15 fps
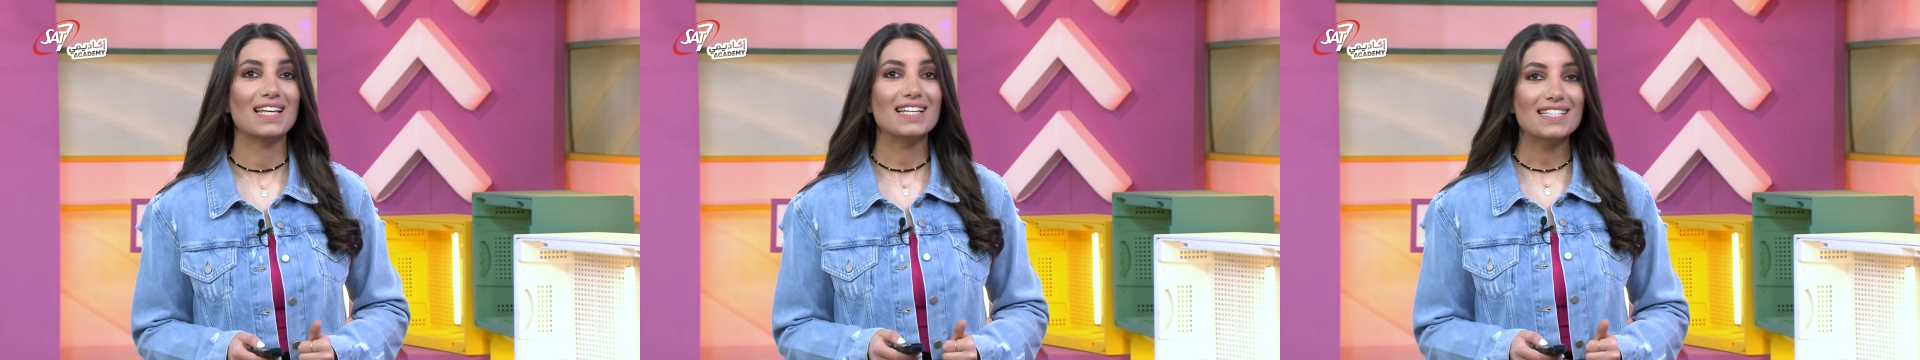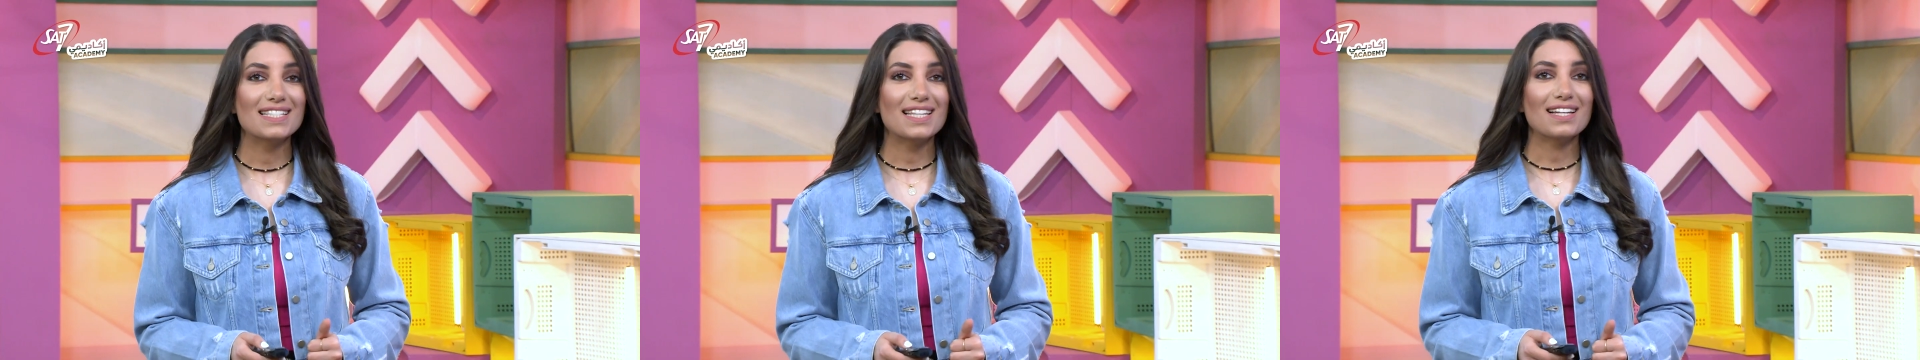
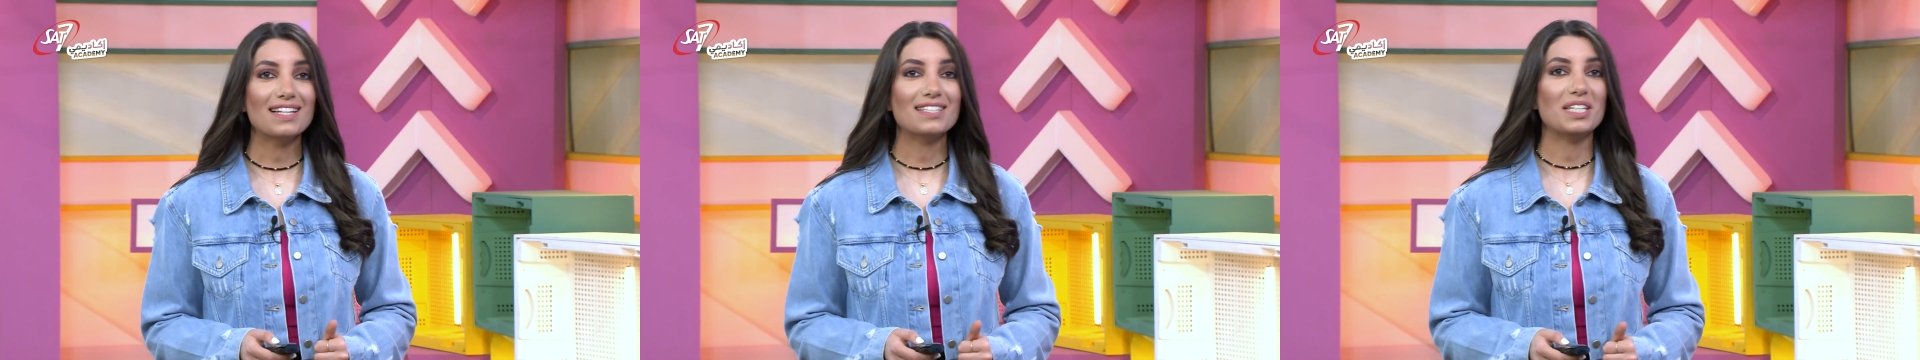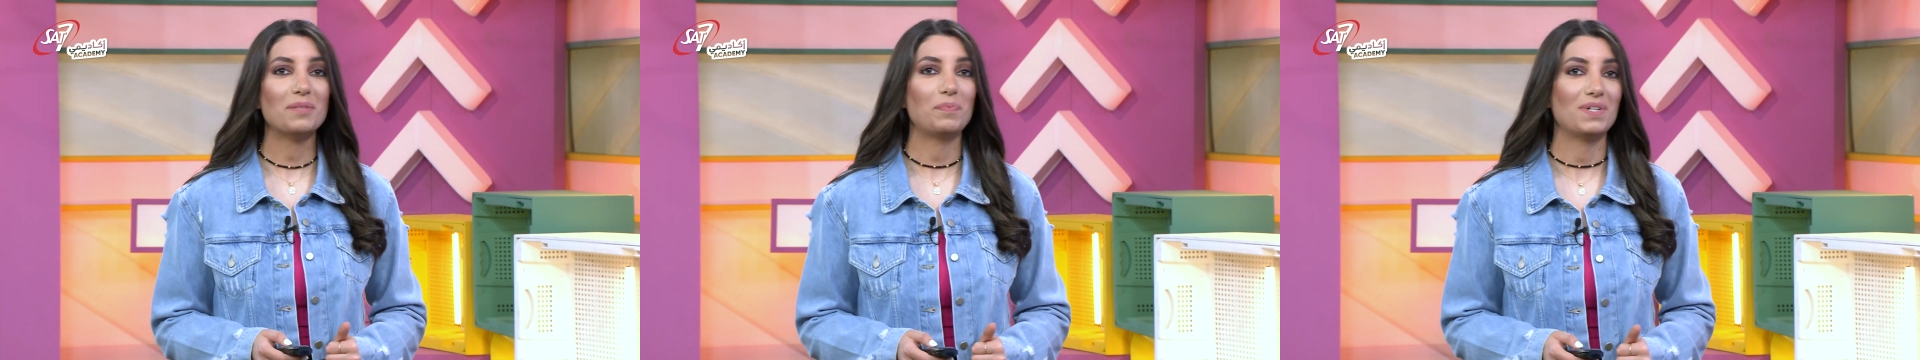
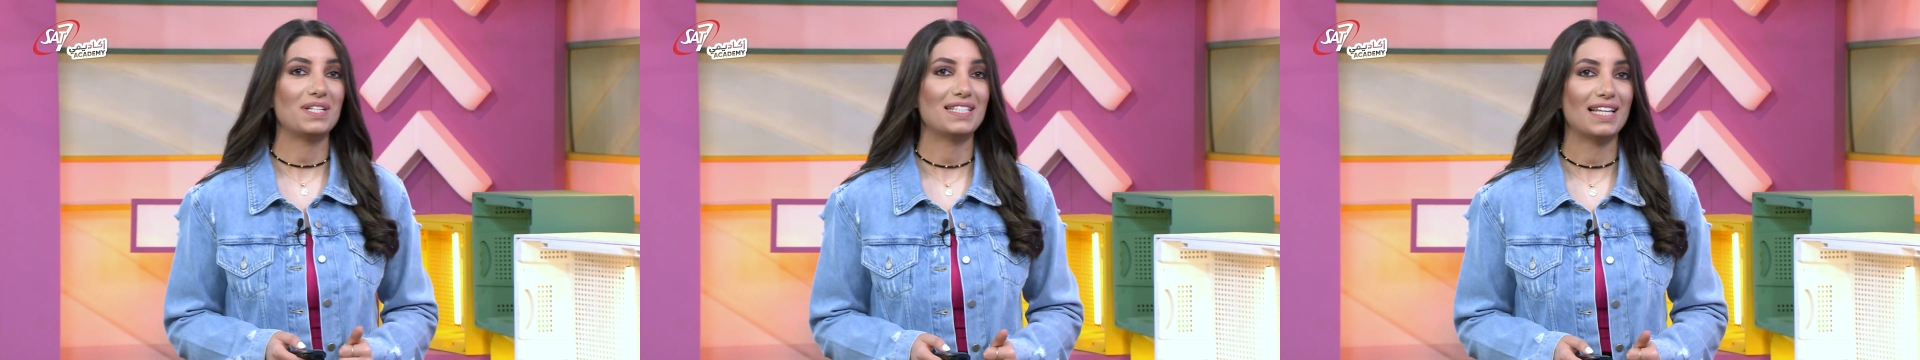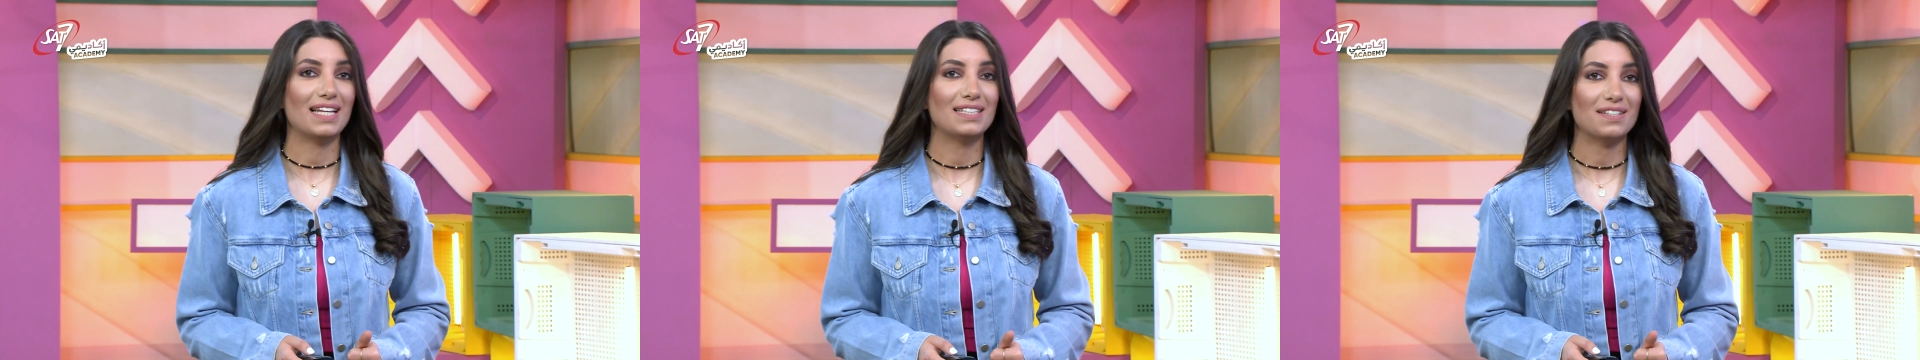
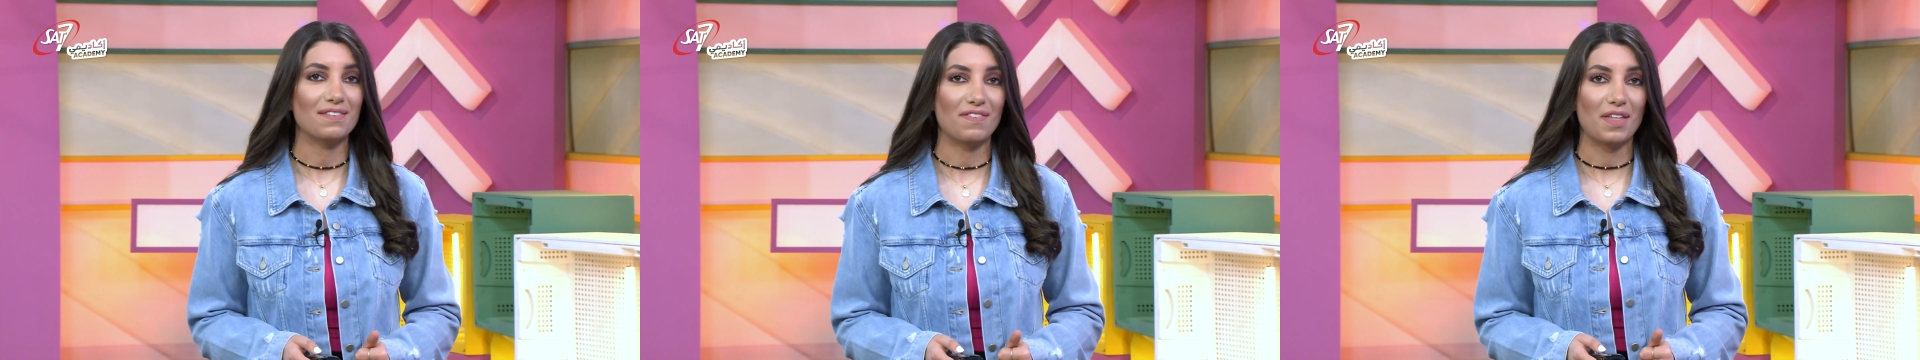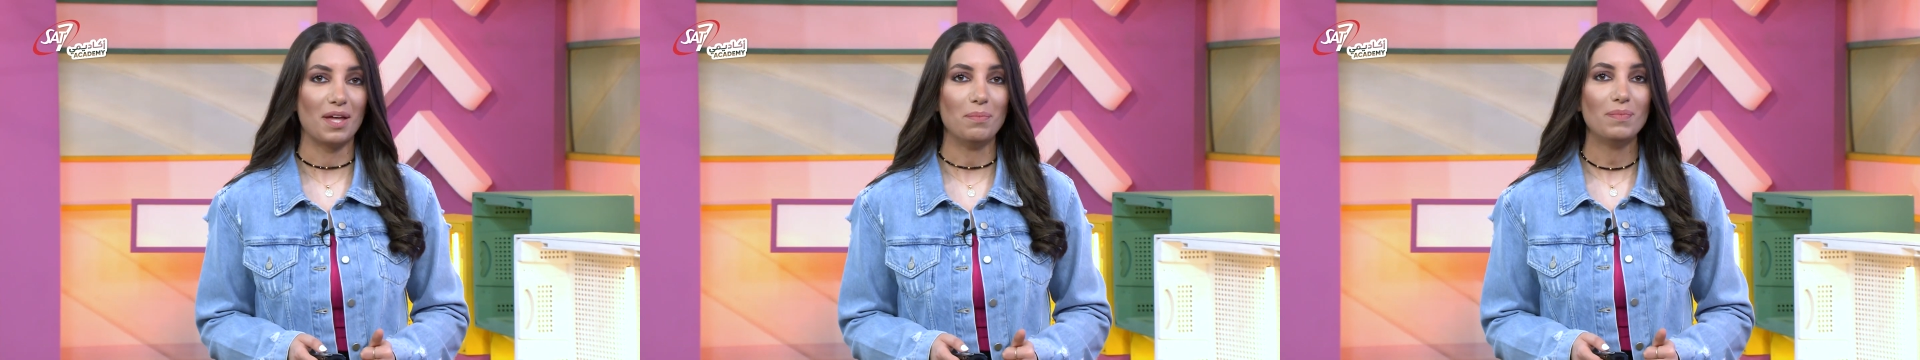60%
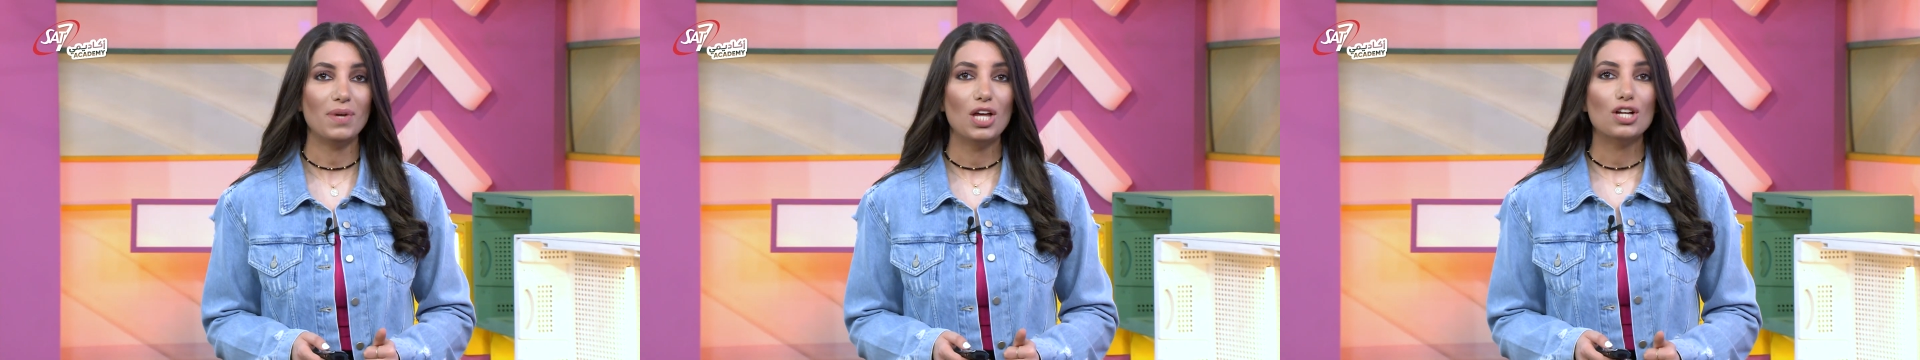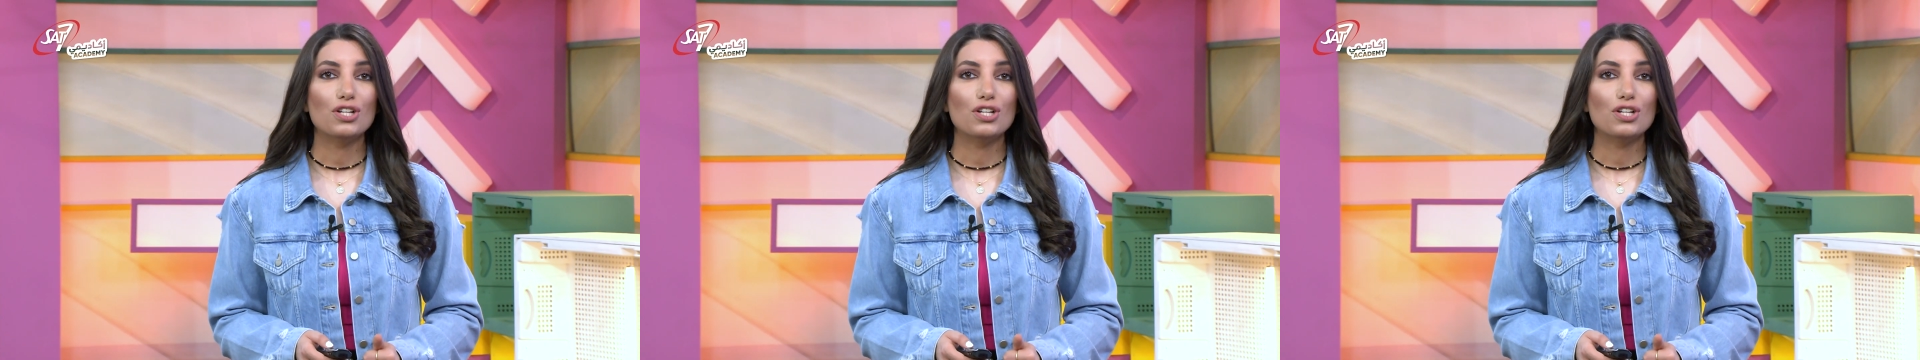of them